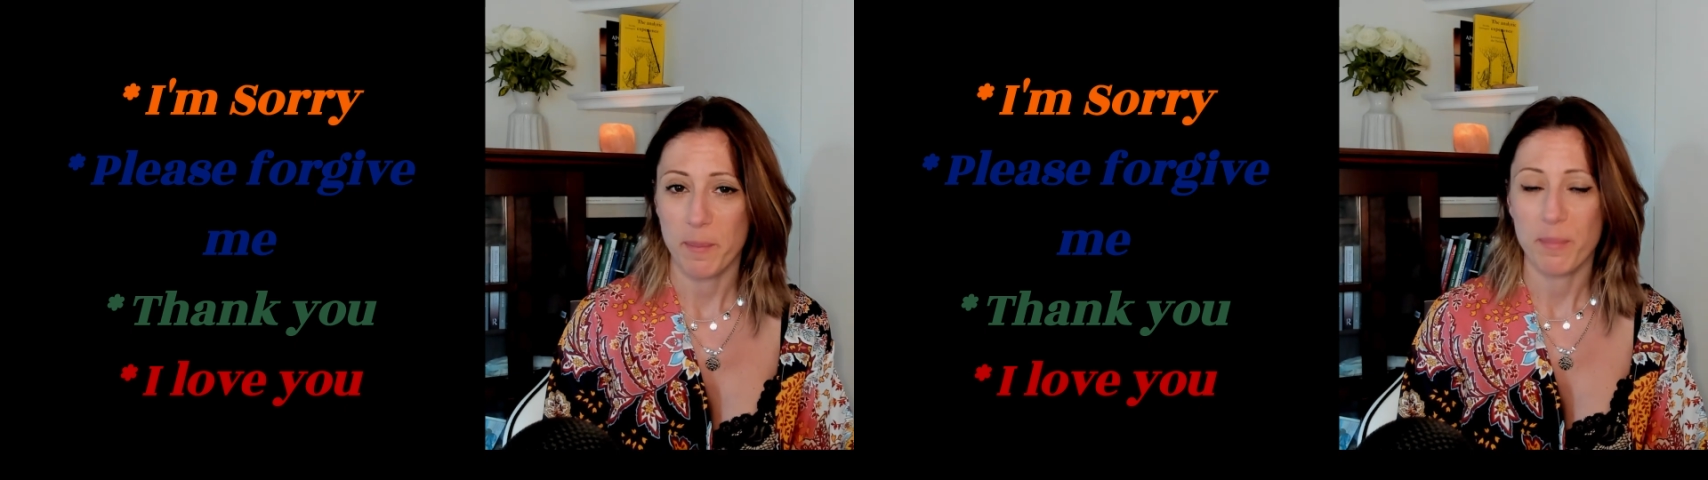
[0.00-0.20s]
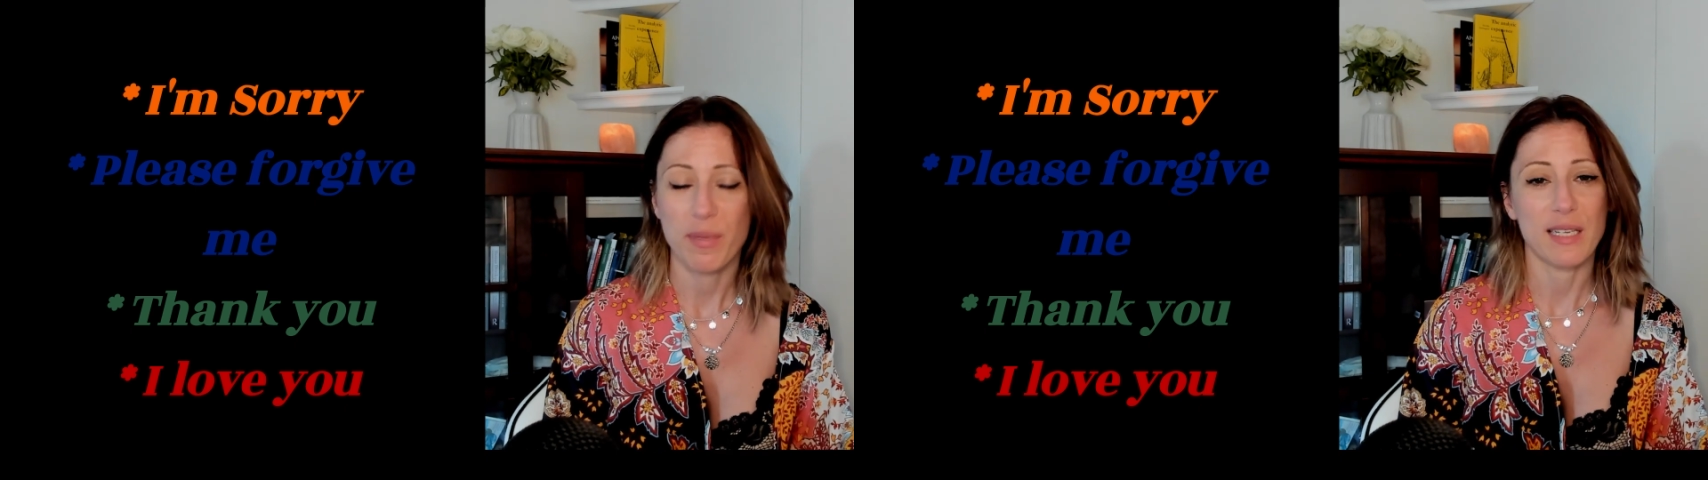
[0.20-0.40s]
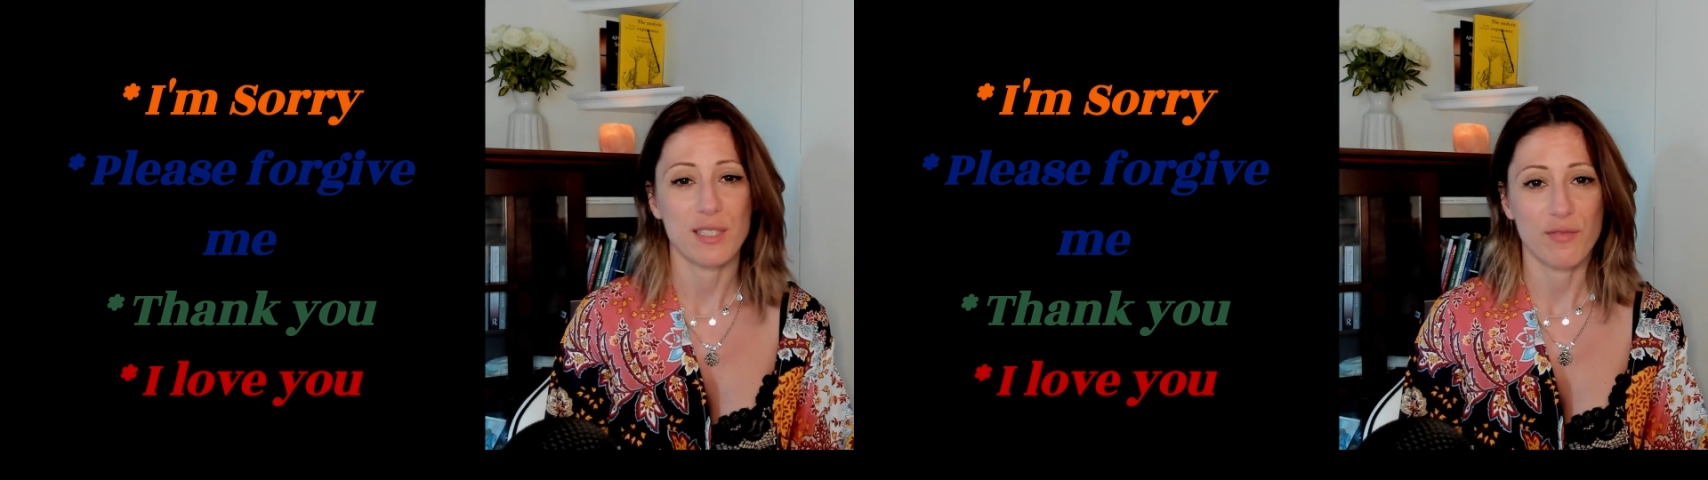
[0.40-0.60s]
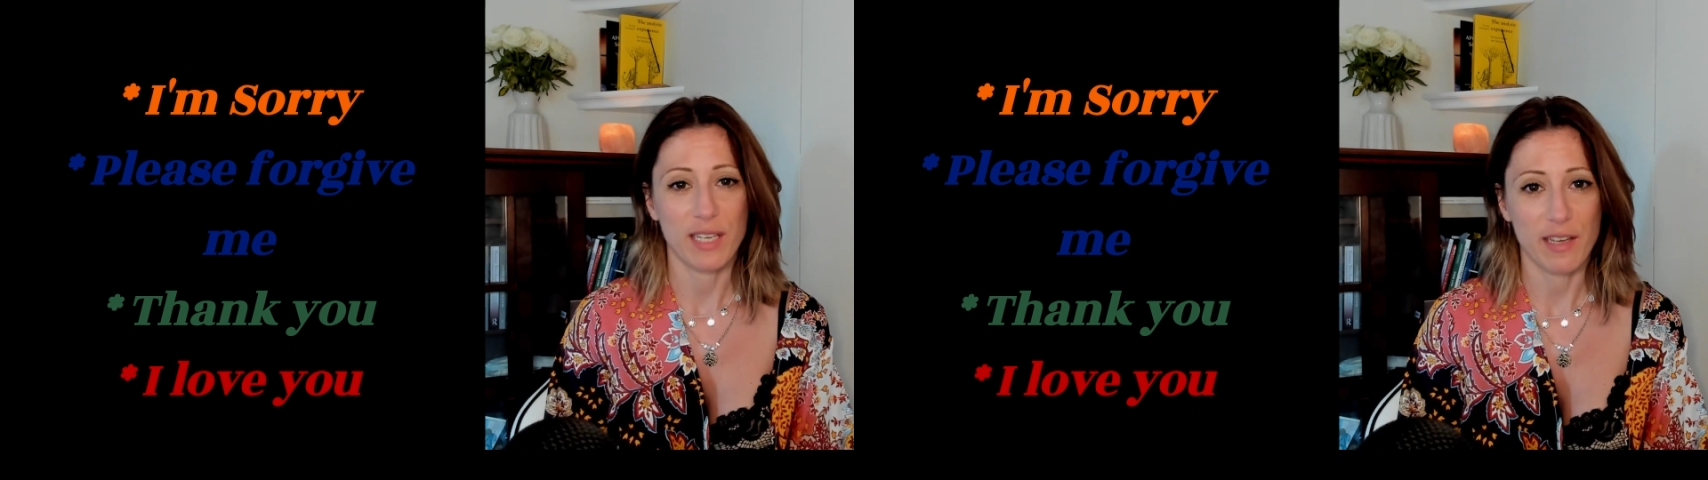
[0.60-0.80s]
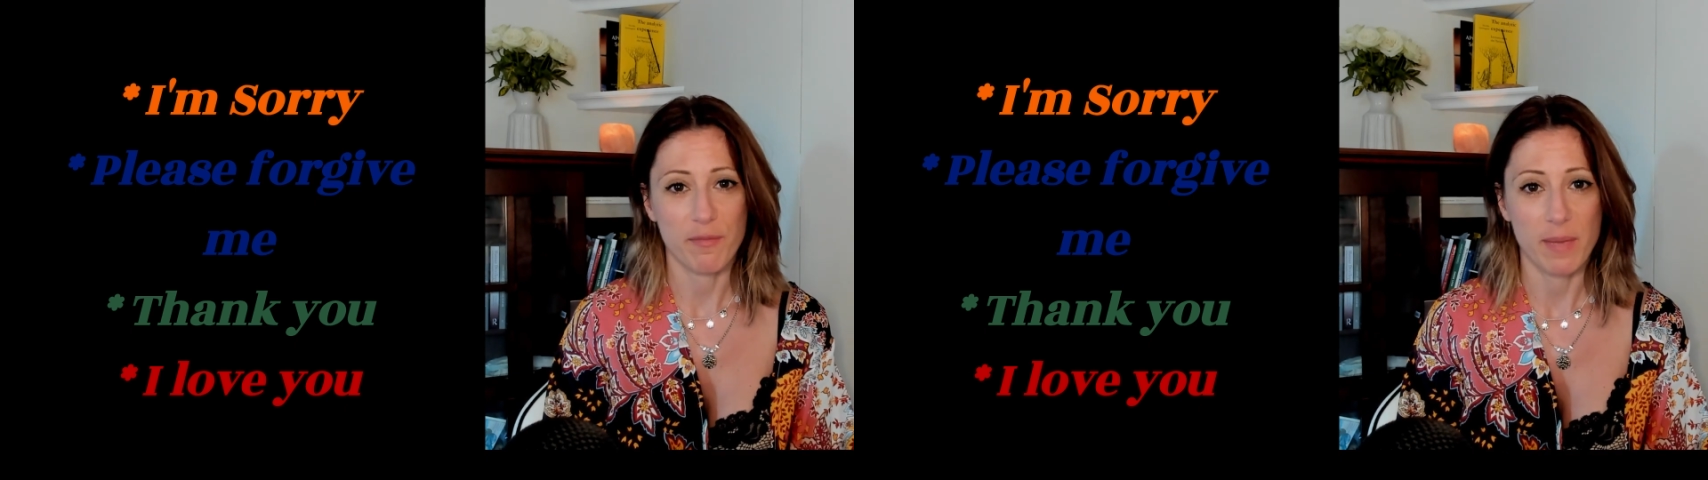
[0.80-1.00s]
please
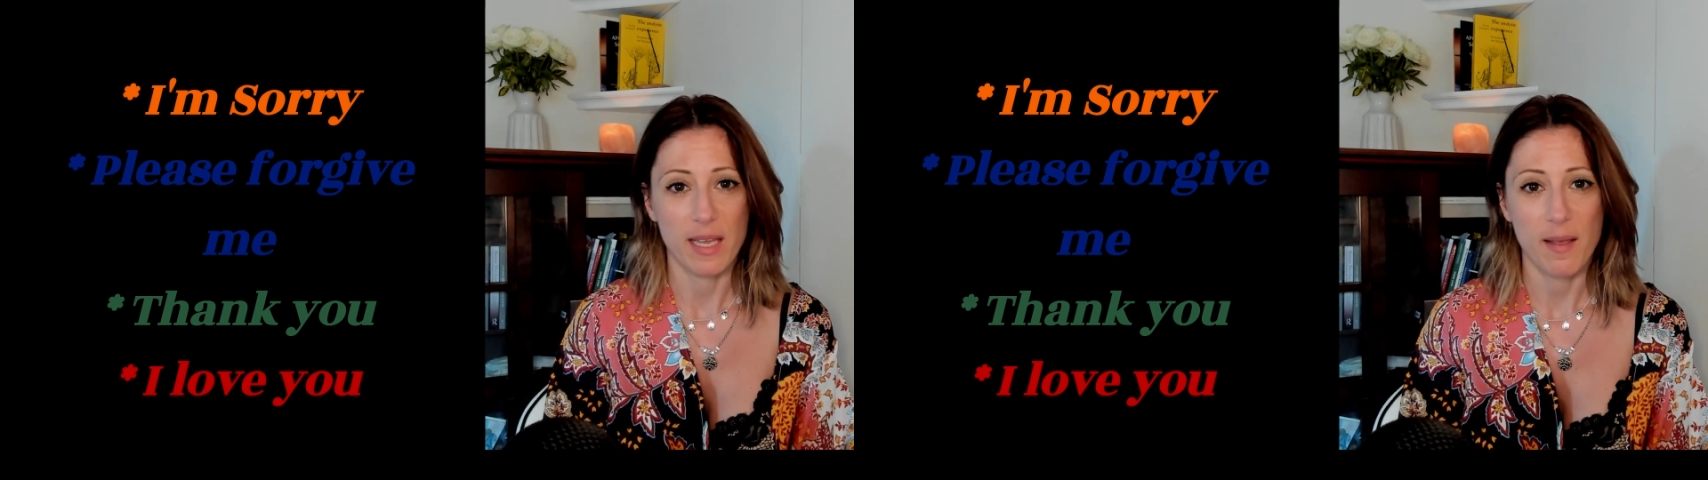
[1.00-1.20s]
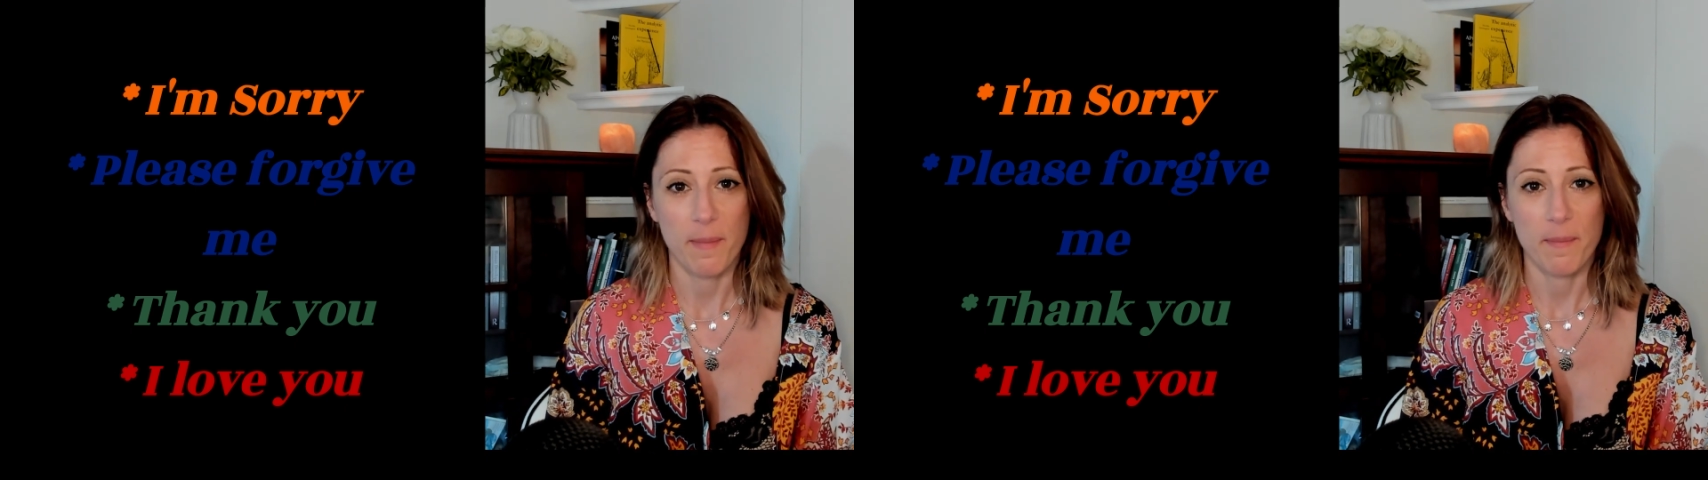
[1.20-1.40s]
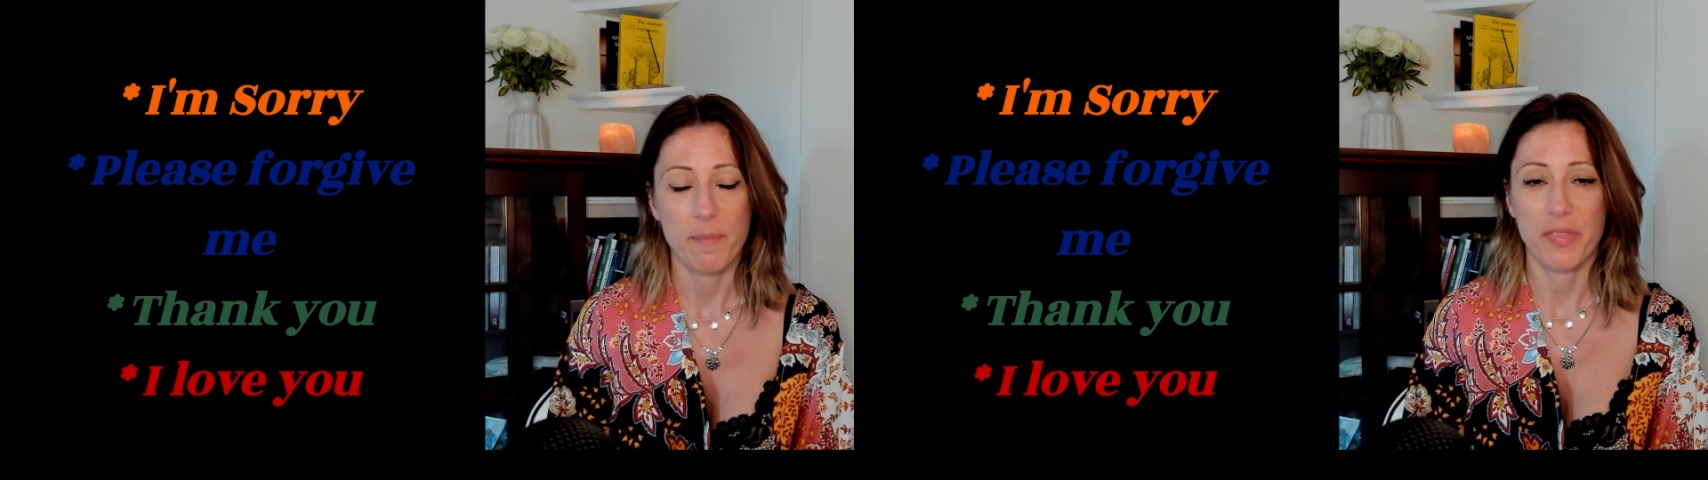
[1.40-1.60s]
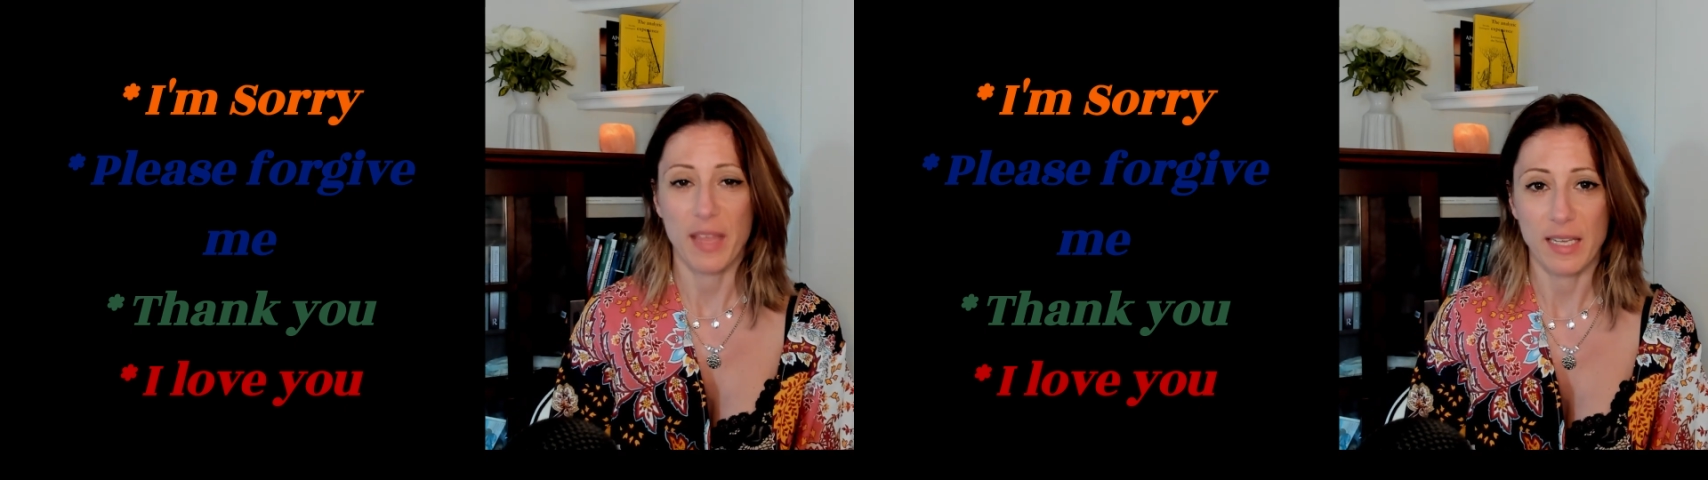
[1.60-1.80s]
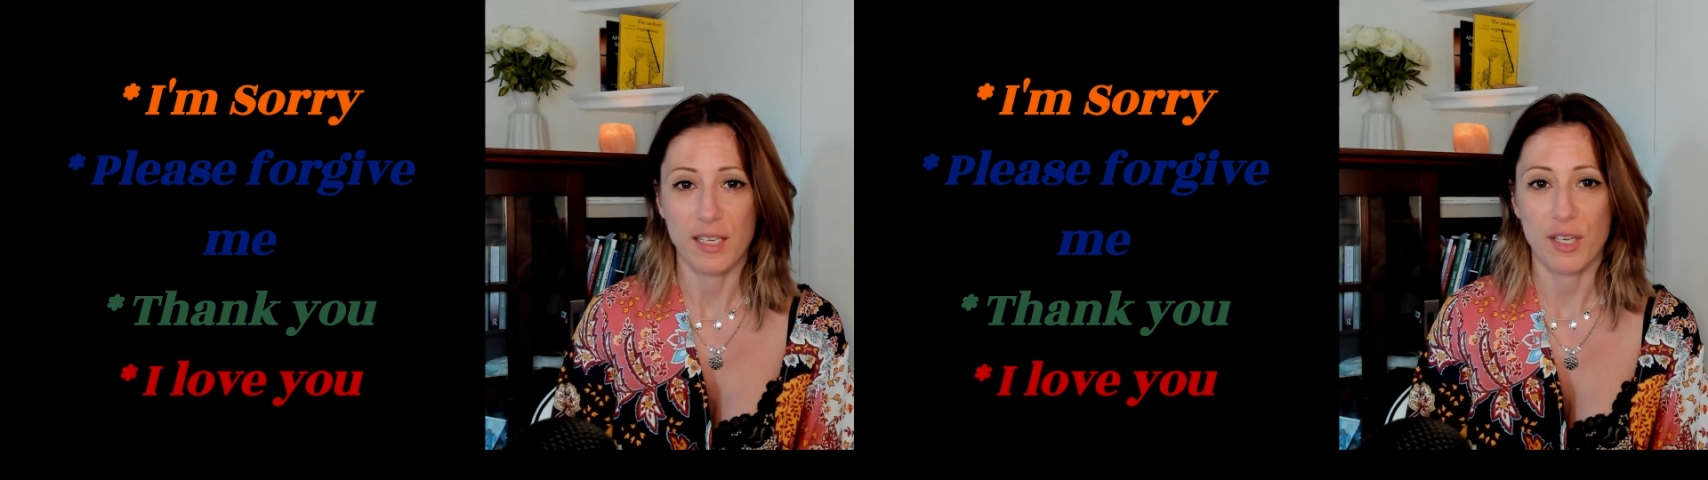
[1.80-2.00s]
forgive me,
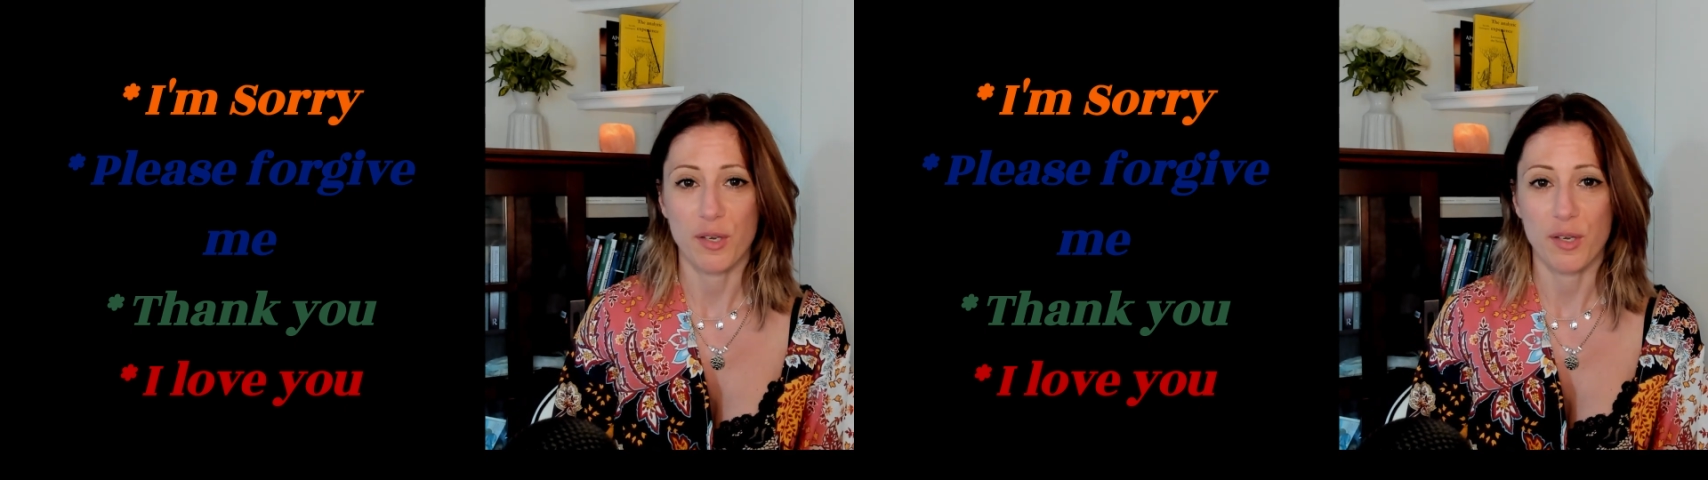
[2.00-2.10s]
thank